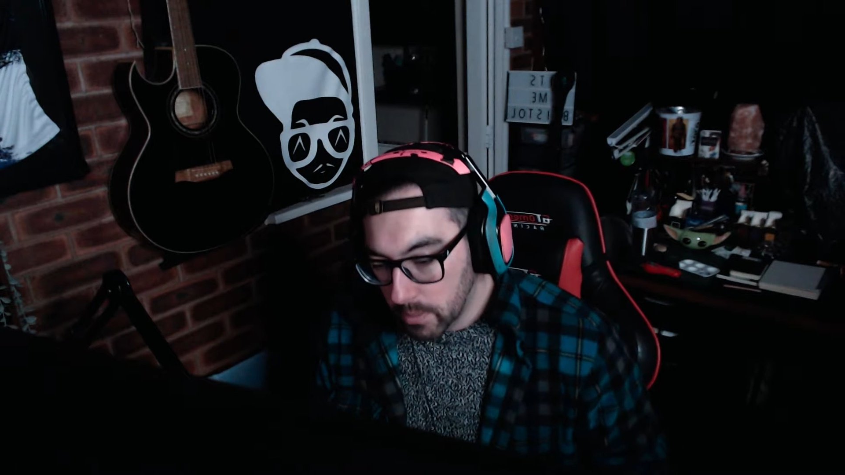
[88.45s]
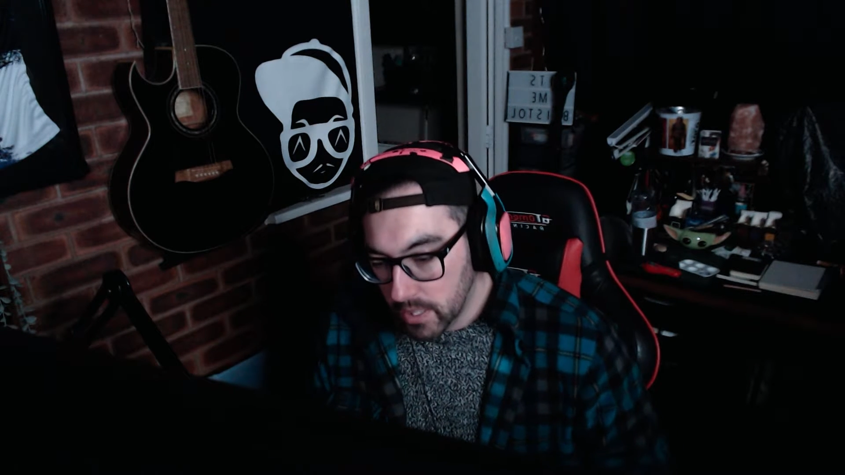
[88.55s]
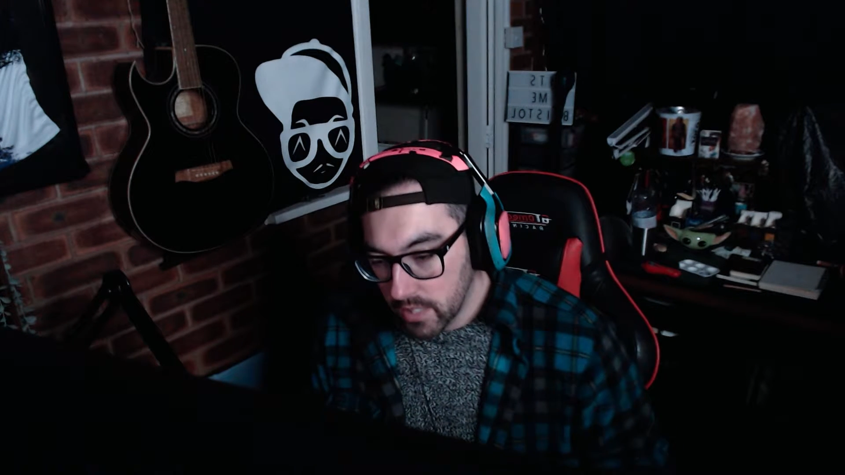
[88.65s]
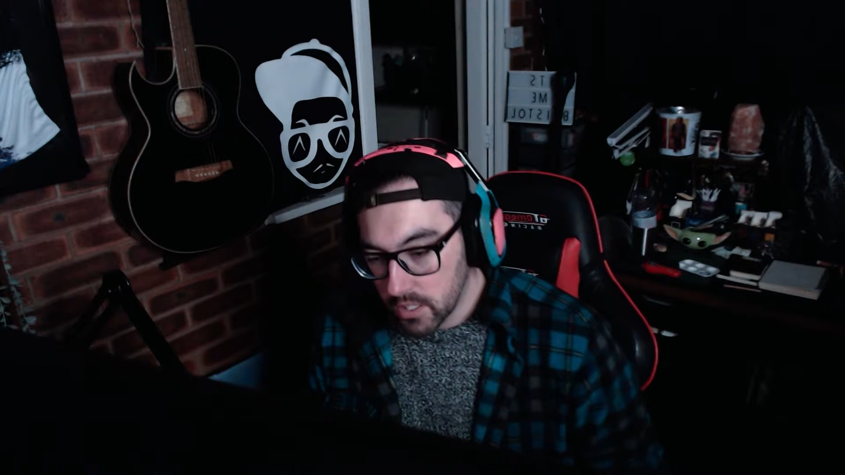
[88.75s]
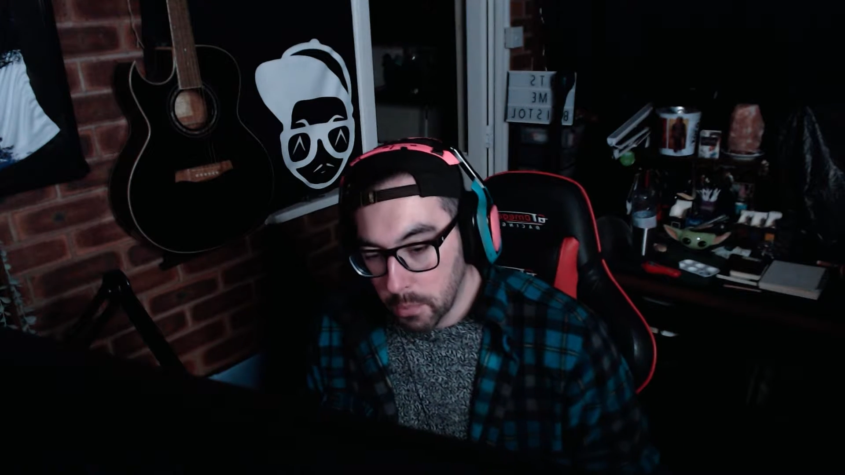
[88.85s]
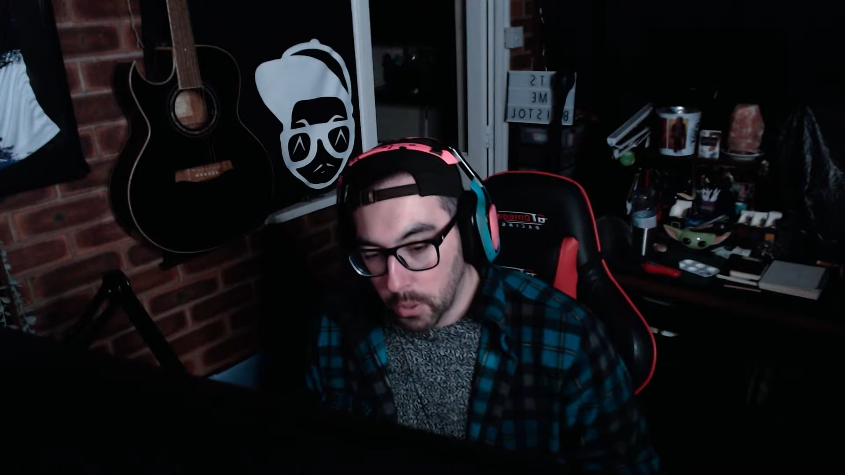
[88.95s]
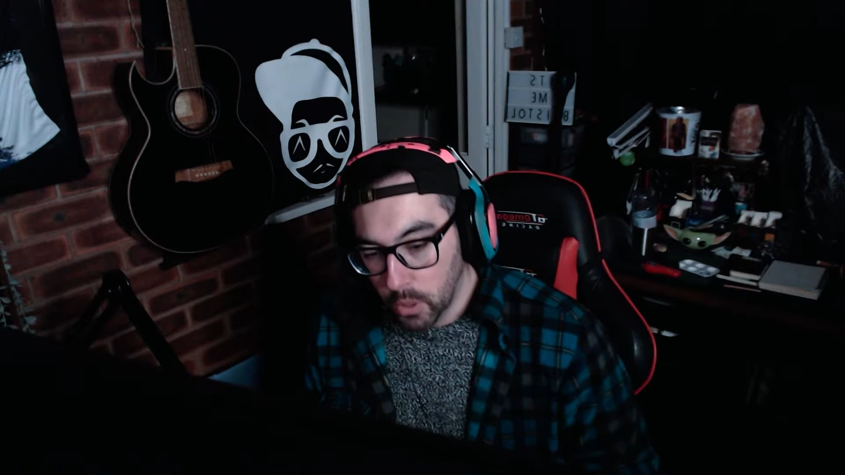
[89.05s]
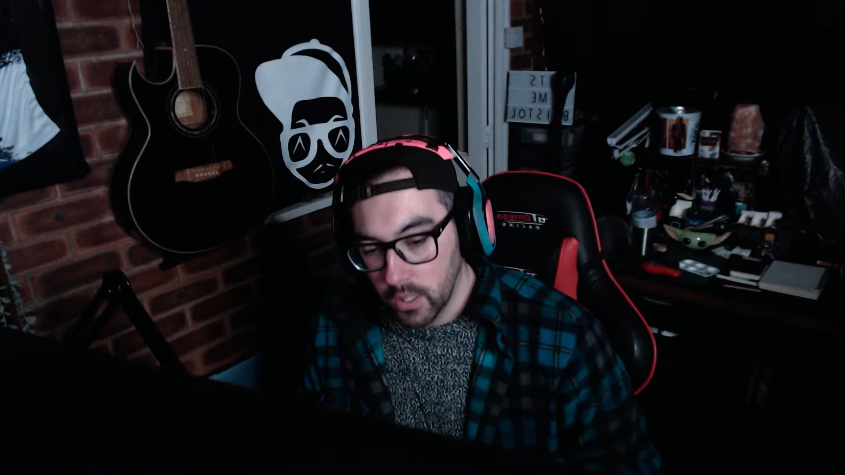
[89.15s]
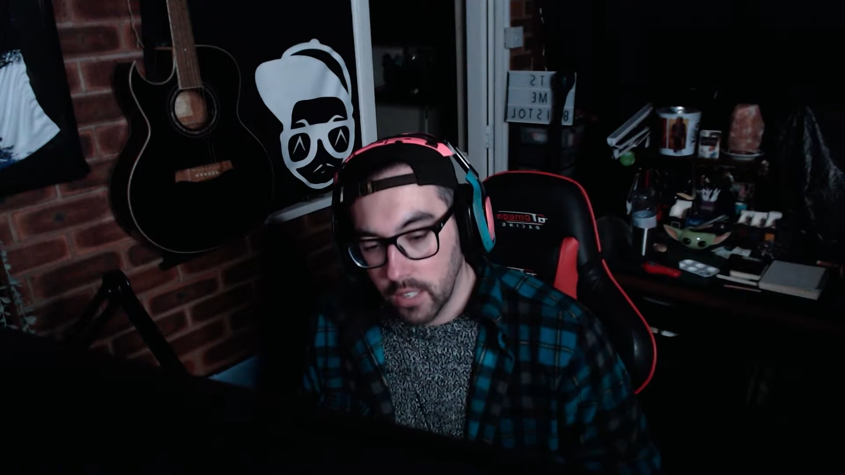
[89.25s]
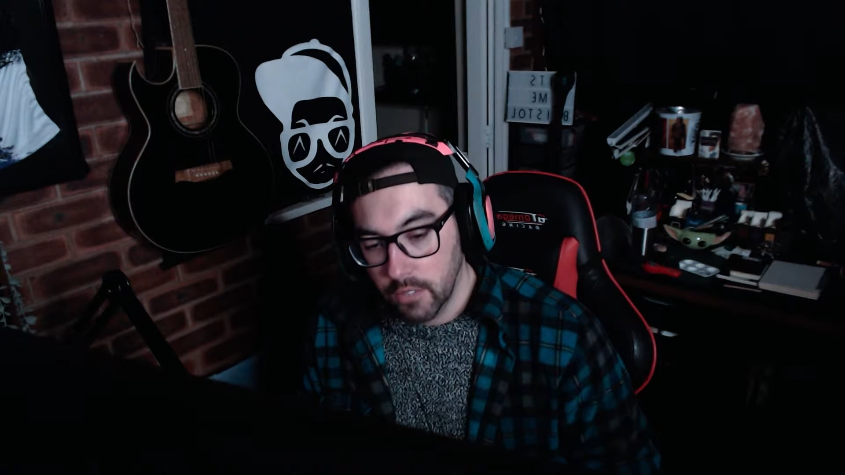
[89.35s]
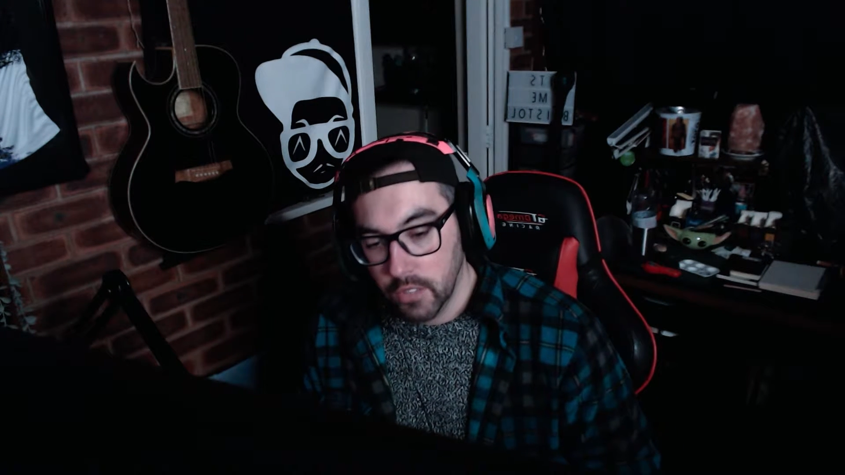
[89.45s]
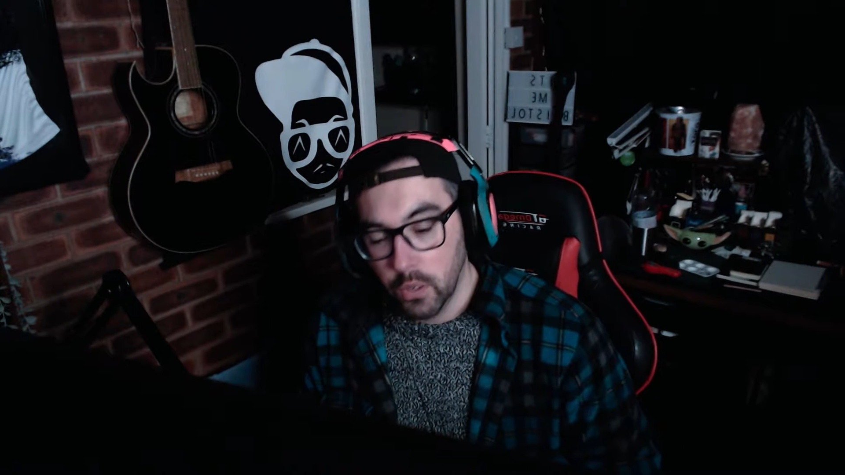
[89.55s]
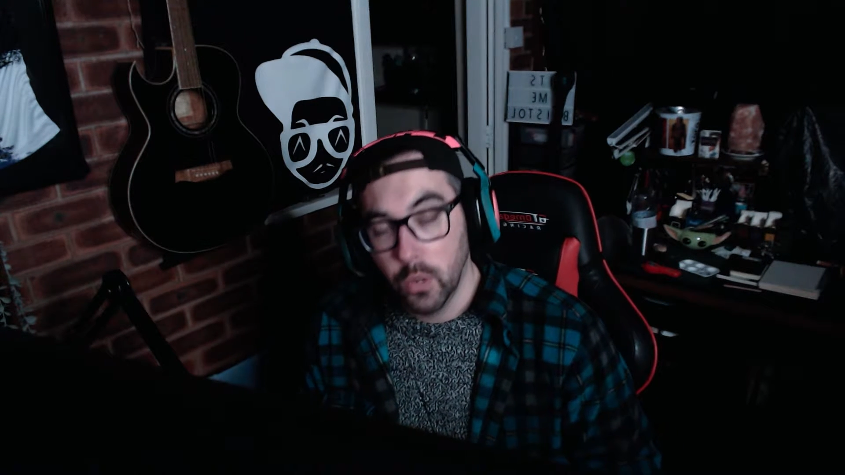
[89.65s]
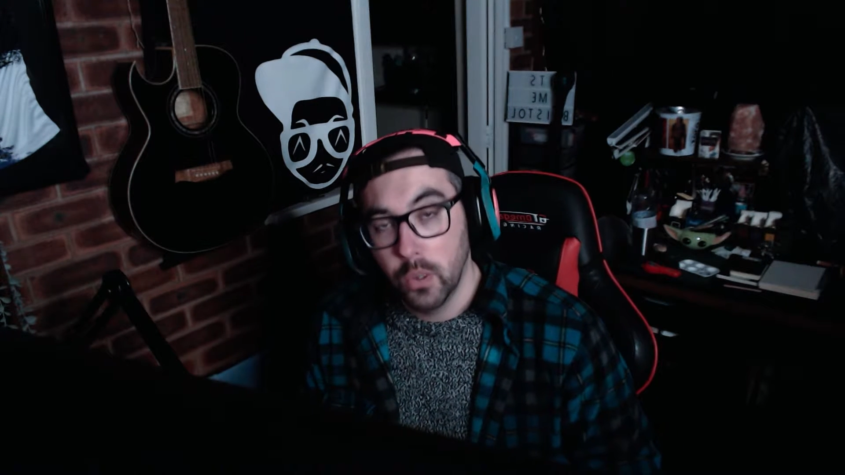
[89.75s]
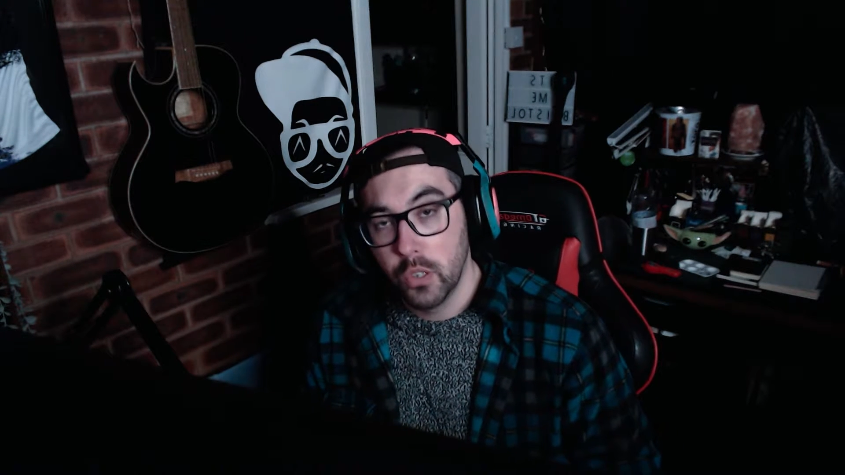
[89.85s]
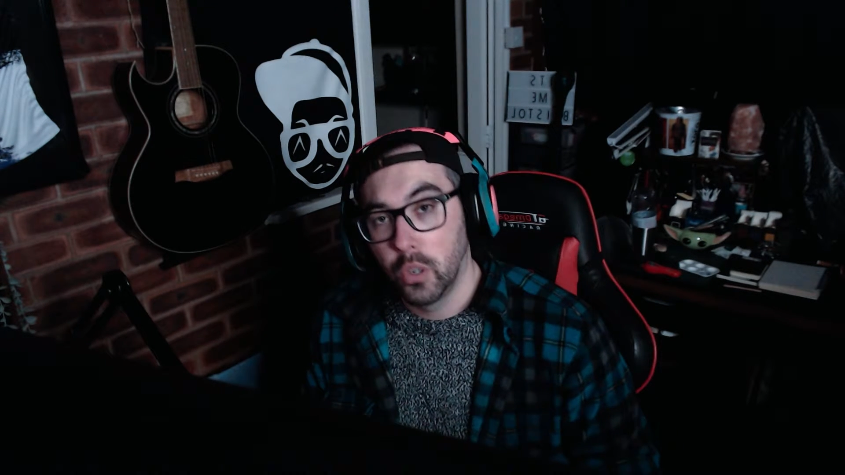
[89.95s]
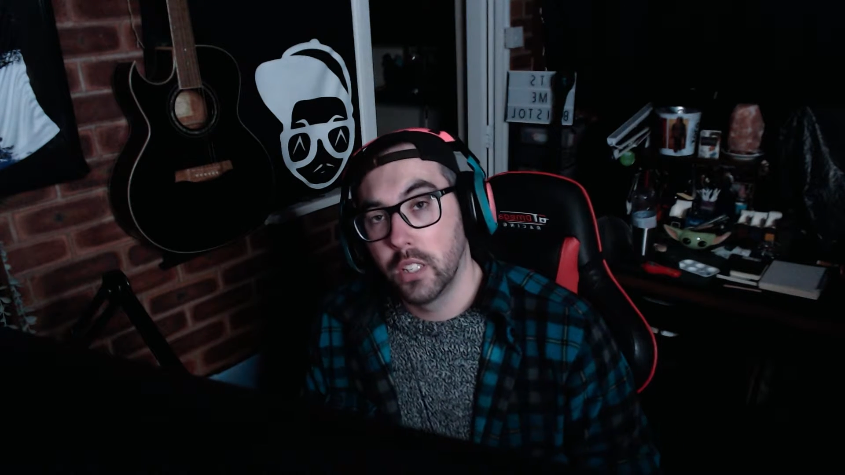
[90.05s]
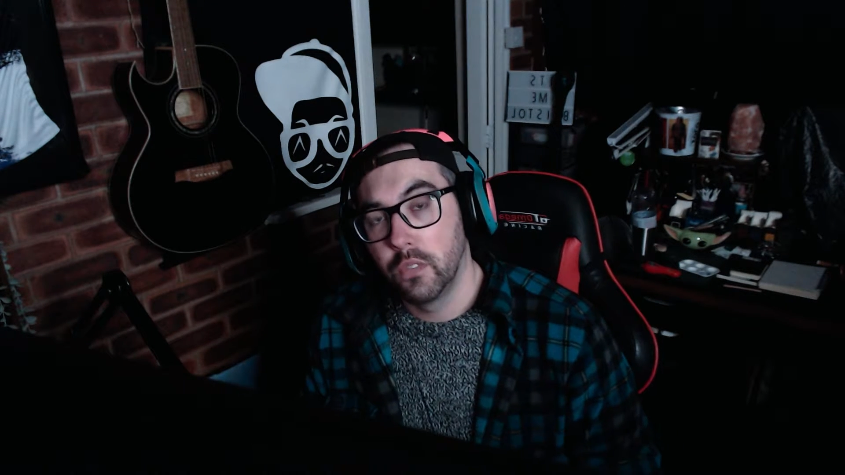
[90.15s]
the support if you do enjoy